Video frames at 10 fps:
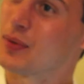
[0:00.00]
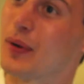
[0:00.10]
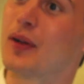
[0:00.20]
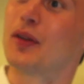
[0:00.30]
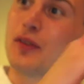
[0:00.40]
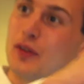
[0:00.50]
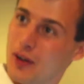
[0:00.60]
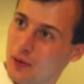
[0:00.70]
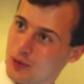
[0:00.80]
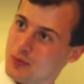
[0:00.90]
the production
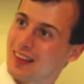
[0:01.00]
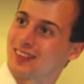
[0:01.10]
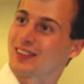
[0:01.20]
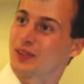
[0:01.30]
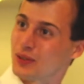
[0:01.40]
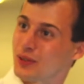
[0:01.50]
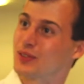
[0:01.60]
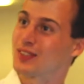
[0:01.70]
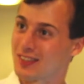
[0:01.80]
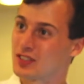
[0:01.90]
of monthly,
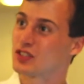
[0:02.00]
quarterly